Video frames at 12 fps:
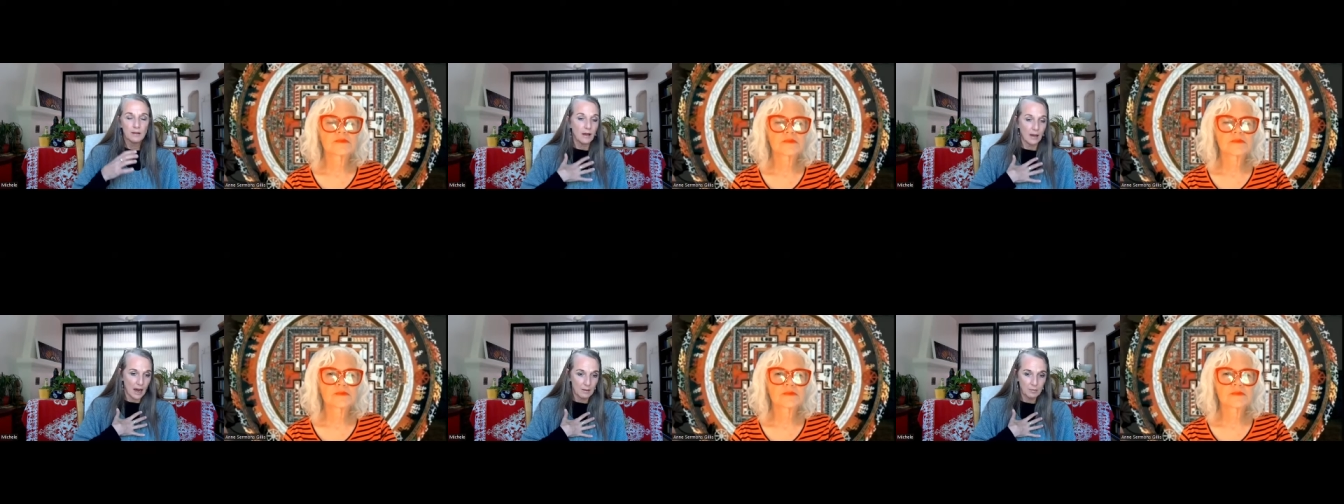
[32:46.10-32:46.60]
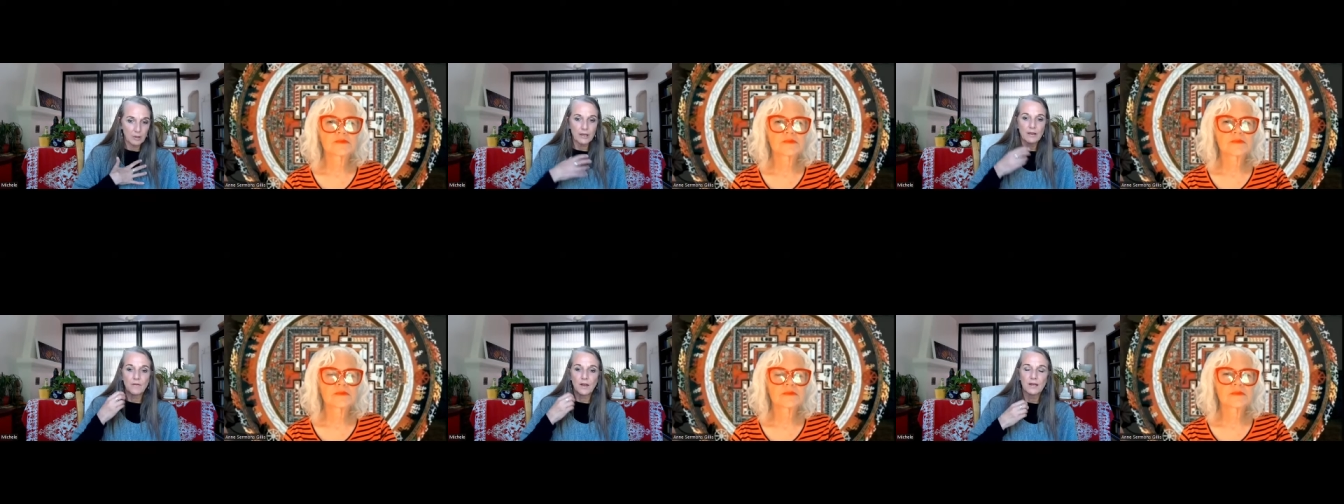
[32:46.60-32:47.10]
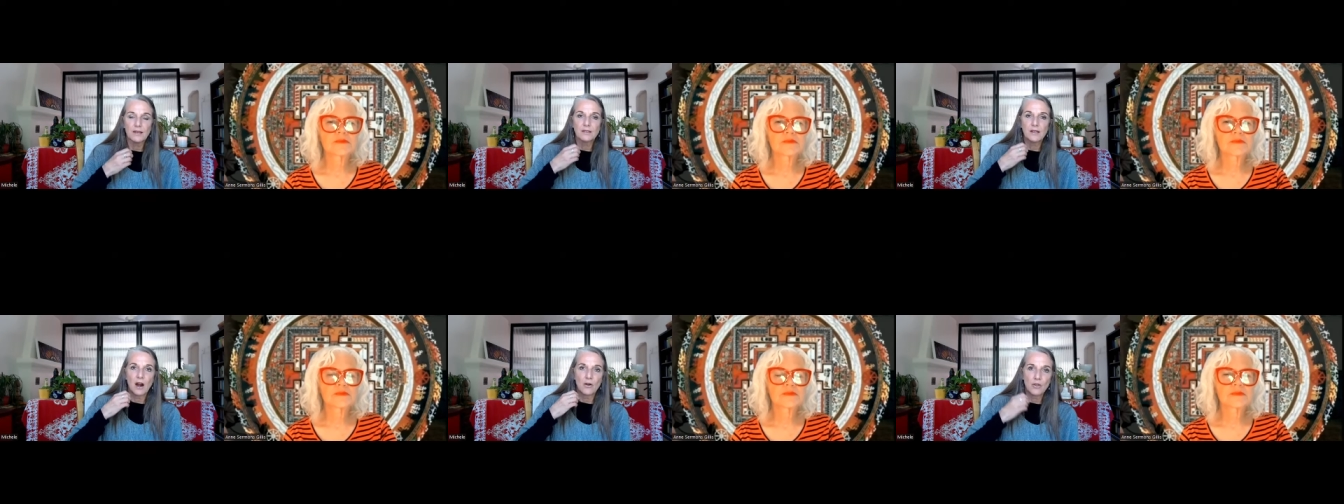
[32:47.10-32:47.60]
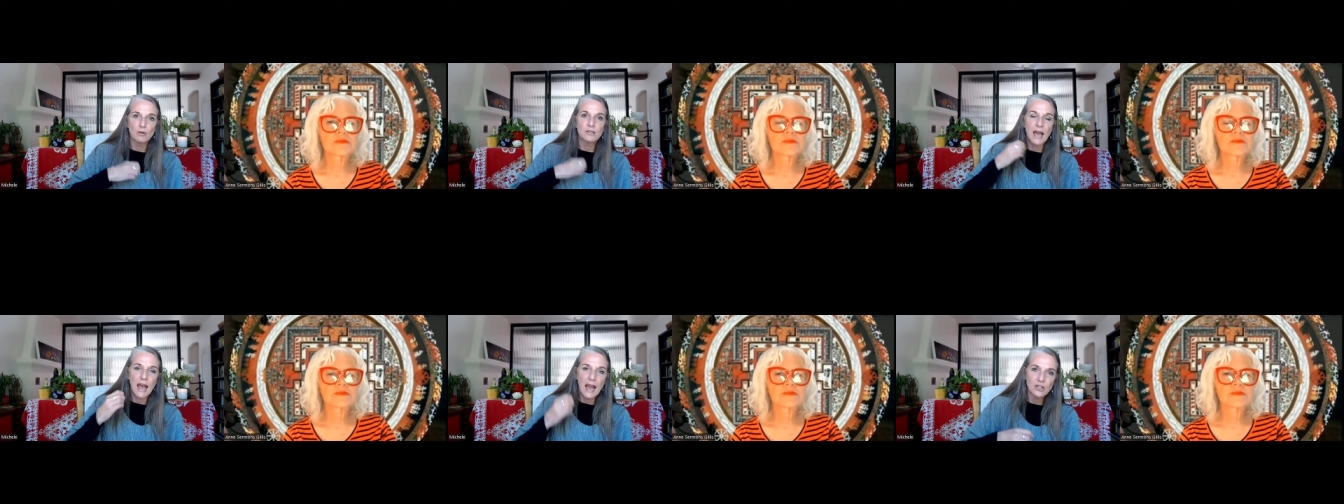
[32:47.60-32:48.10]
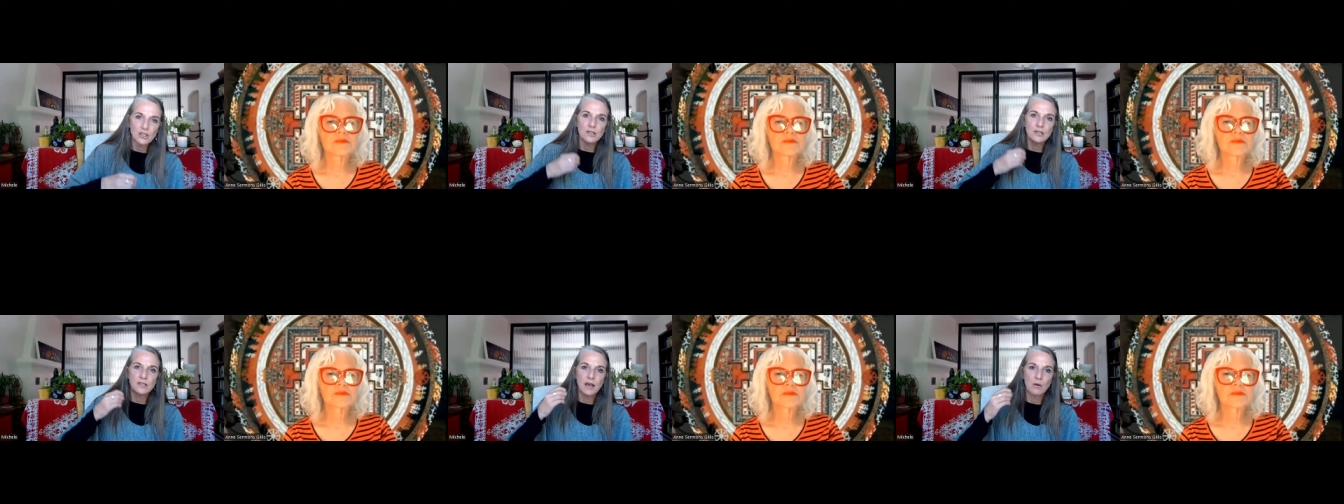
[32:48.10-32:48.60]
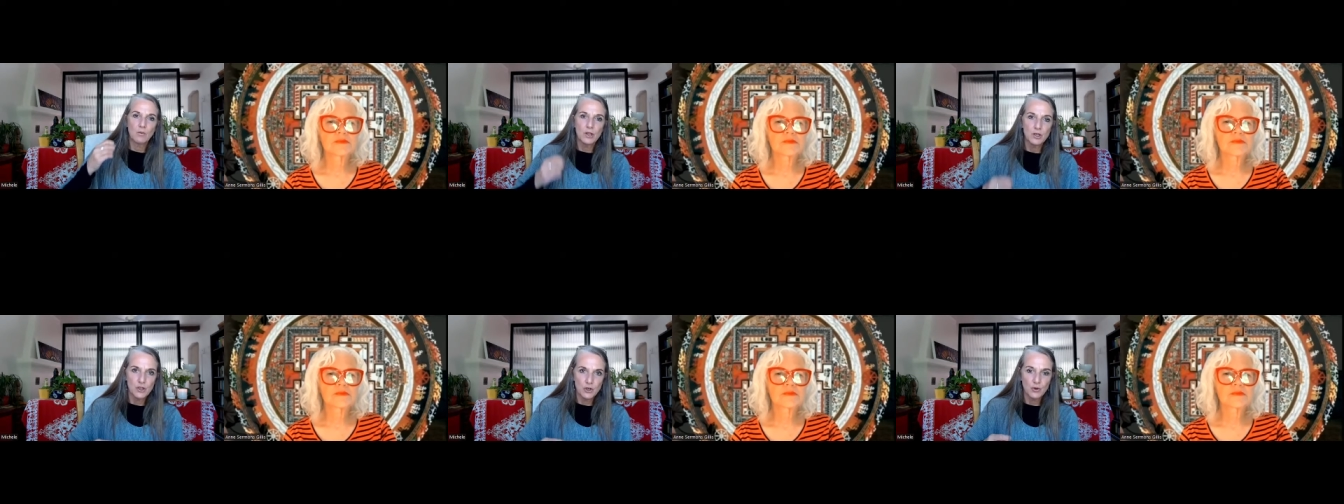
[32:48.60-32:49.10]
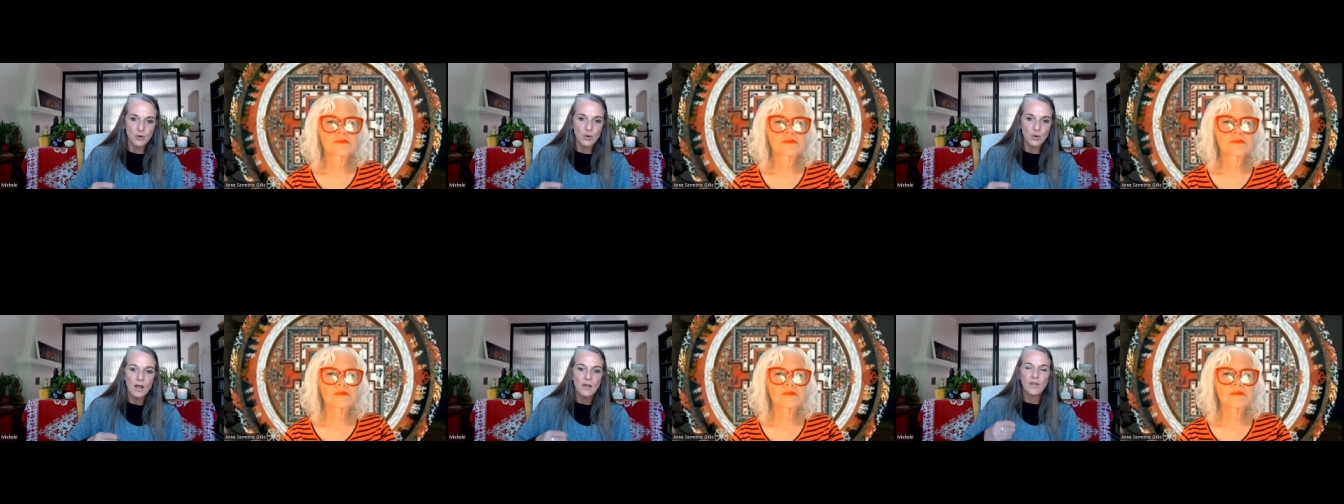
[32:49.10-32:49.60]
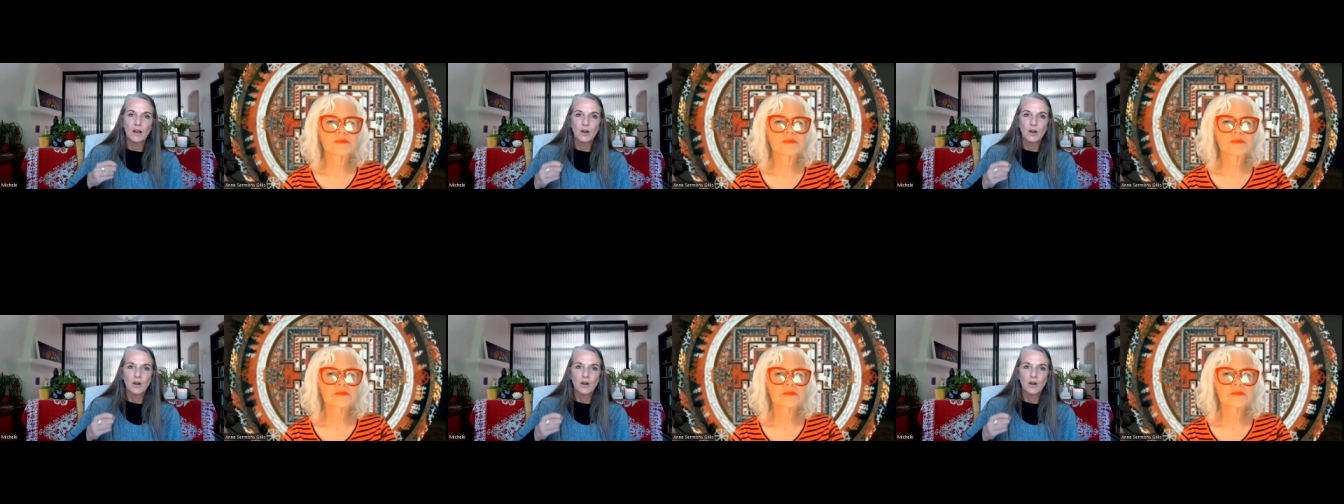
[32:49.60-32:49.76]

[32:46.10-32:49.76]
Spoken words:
I believe, are those actions that we do that